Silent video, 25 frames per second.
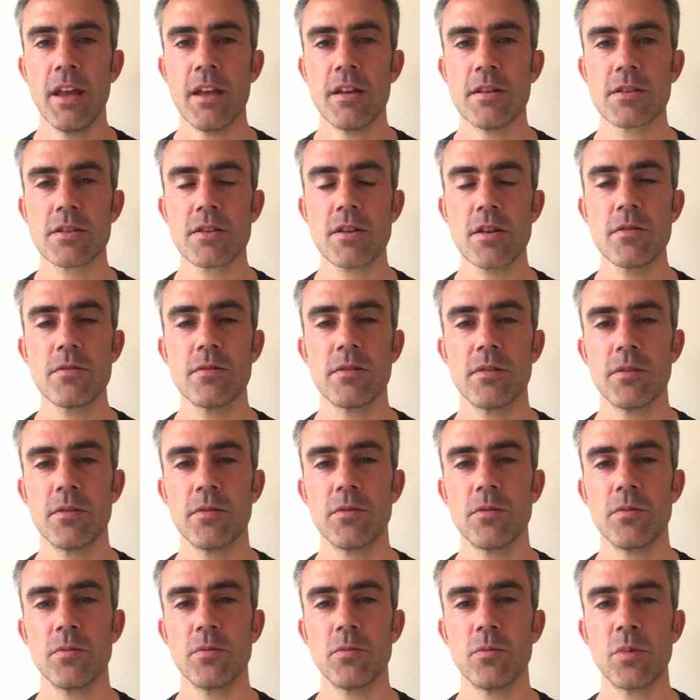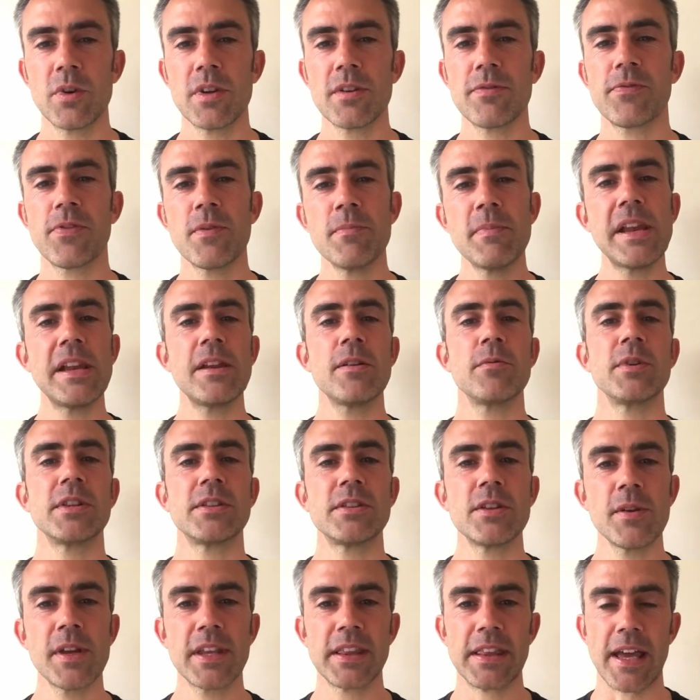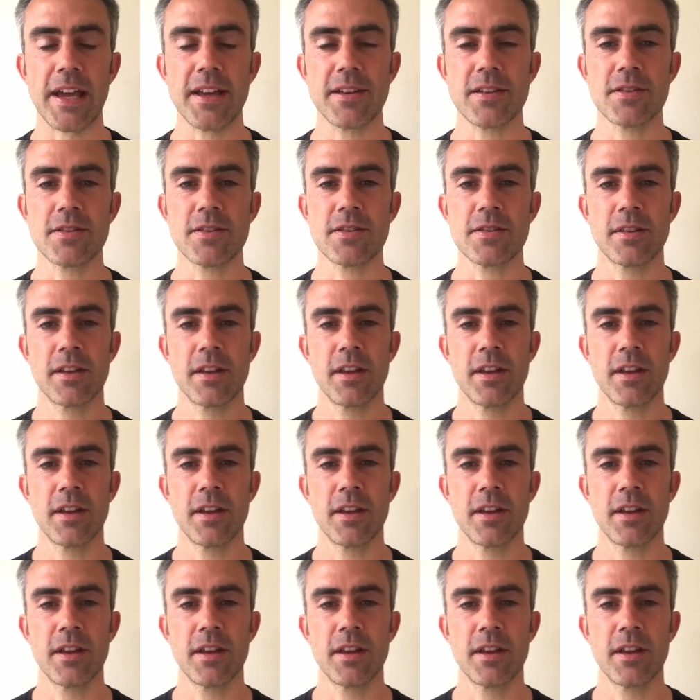So we're familiar with doing this.